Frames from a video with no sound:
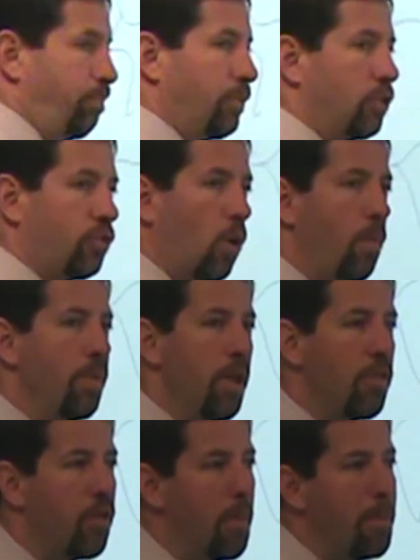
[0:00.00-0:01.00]
so
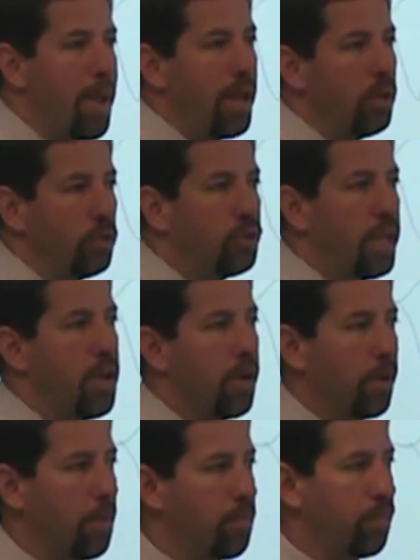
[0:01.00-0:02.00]
the male
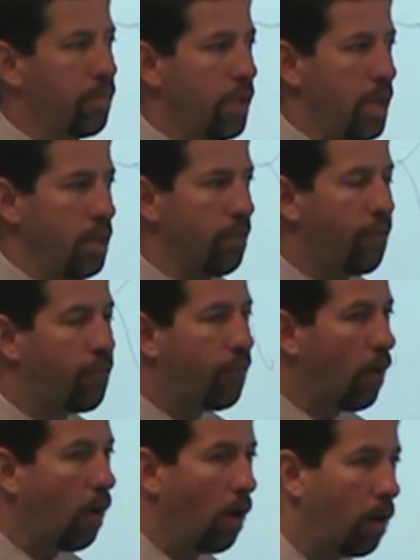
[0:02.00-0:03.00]
deer in the
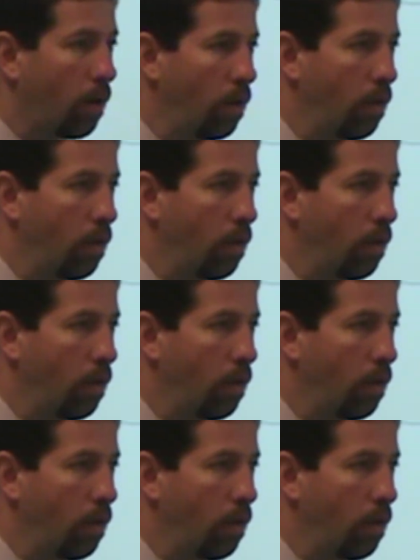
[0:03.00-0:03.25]
fall,